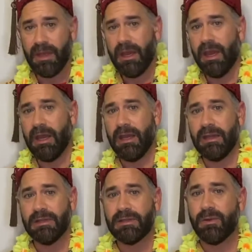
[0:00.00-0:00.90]

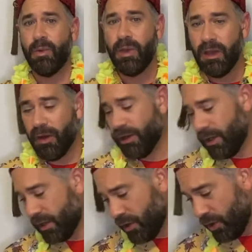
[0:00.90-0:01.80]
And we are going
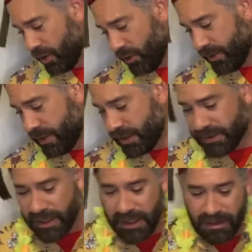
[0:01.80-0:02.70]
to call this
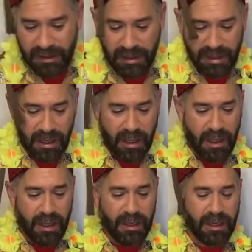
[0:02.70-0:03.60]
the
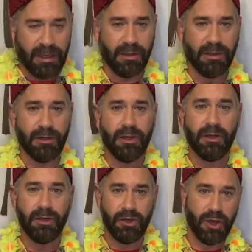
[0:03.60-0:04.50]
Killer
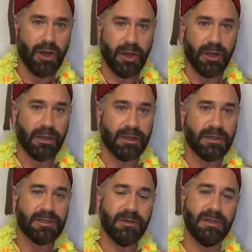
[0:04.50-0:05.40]
Nog.
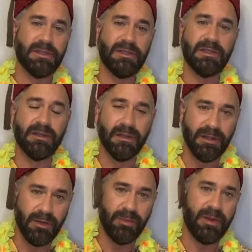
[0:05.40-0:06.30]
So this is a
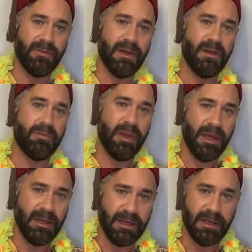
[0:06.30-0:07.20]
little bit of a
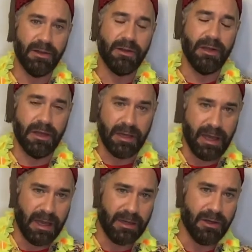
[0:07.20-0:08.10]
painkiller and
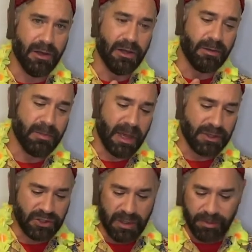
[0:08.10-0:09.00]
eggnog
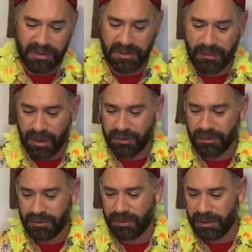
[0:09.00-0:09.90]
mashup with some other
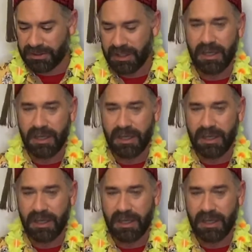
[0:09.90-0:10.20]
tweaks.